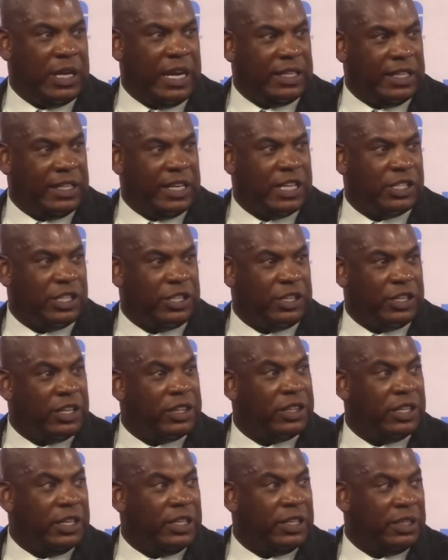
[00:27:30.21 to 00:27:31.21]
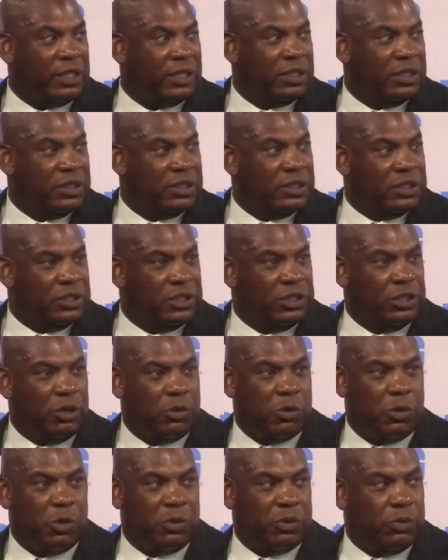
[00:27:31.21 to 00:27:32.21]
I think that's a good thing you
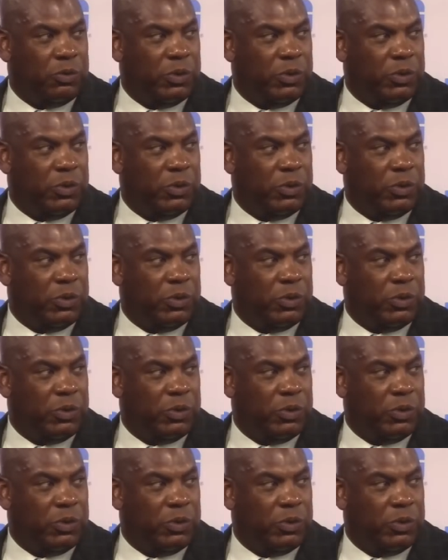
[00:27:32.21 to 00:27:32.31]
know